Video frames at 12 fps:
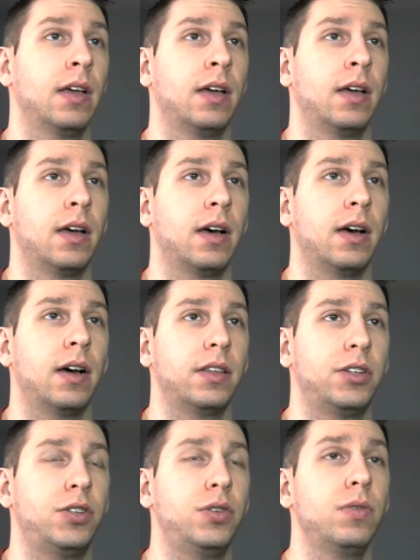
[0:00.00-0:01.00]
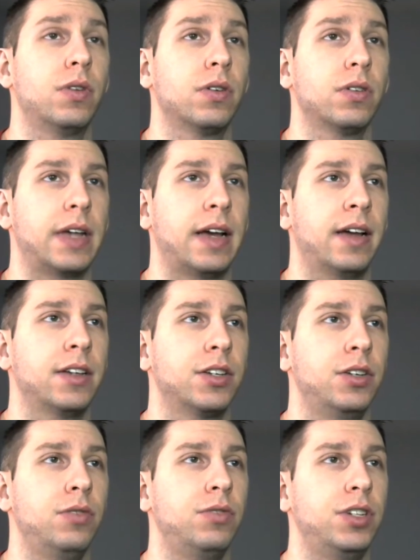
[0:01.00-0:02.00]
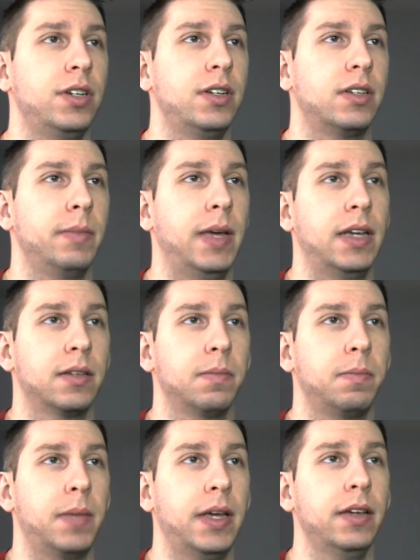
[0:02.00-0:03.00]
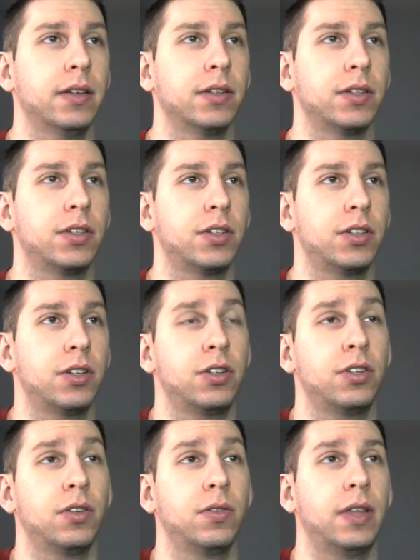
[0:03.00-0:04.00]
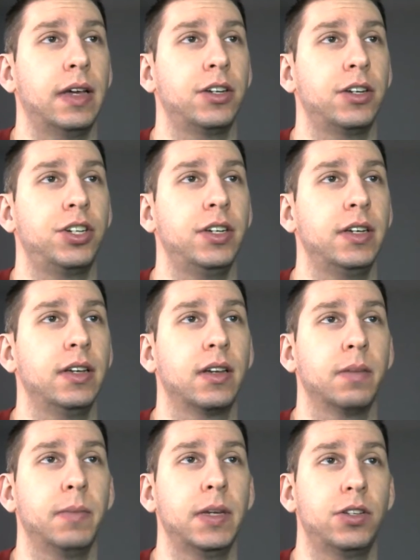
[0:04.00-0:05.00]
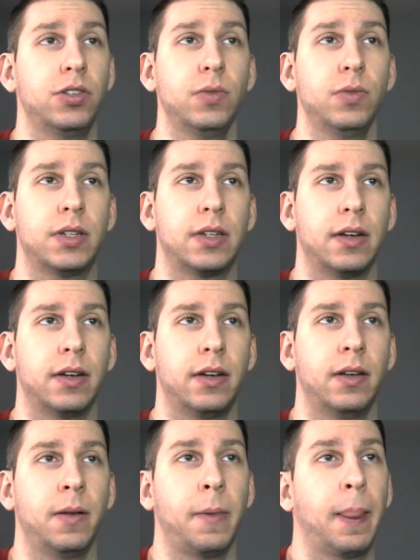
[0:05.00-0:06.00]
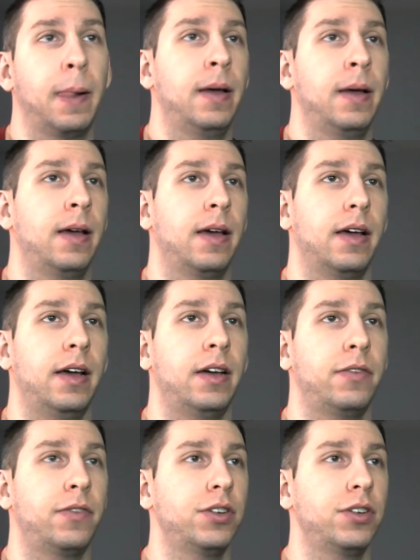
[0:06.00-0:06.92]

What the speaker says: The two girls ask Eugene to make some pills so that she can commit suicide. At first,